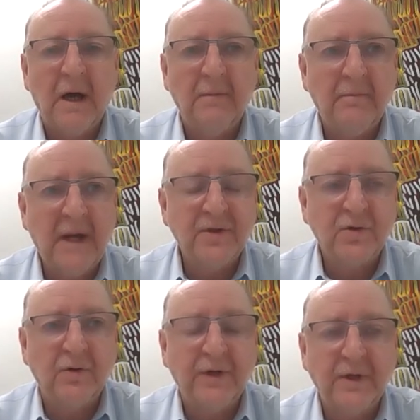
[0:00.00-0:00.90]
Make
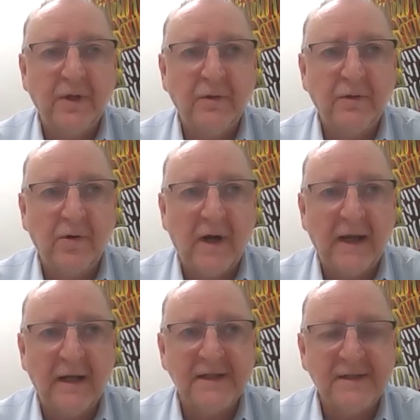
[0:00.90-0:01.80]
sure that you
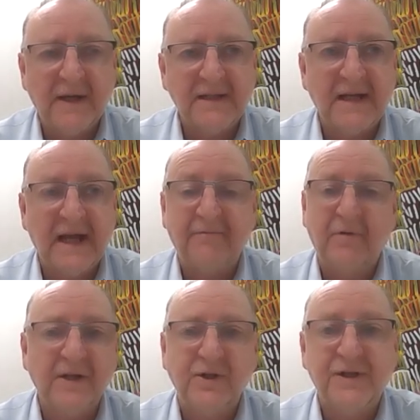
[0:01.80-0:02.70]
create space to have
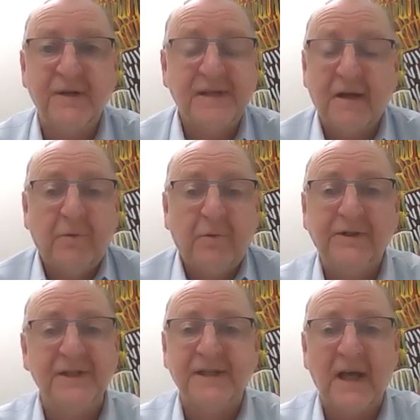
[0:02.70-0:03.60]
relationship stuff where you
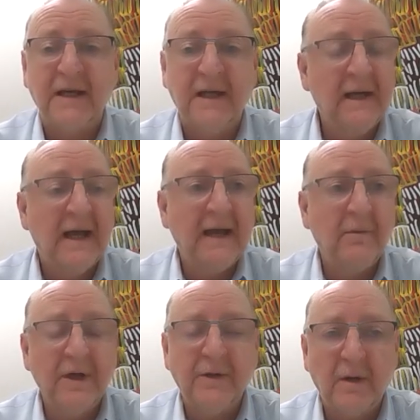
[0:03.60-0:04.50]
just say, hey,
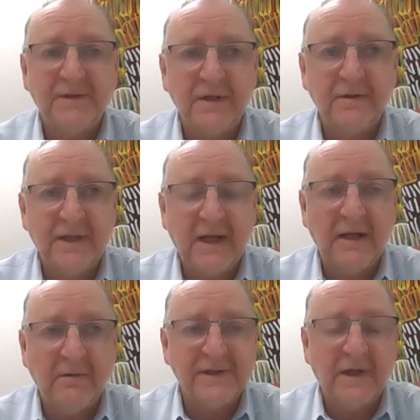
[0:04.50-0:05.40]
what are you up to
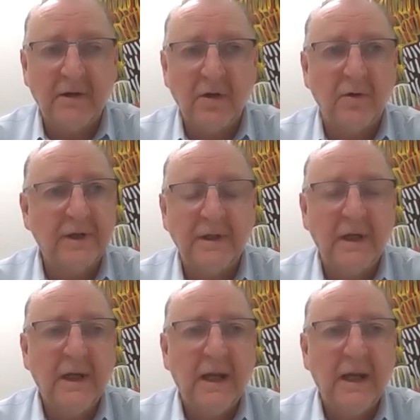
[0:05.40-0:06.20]
today? What's going on?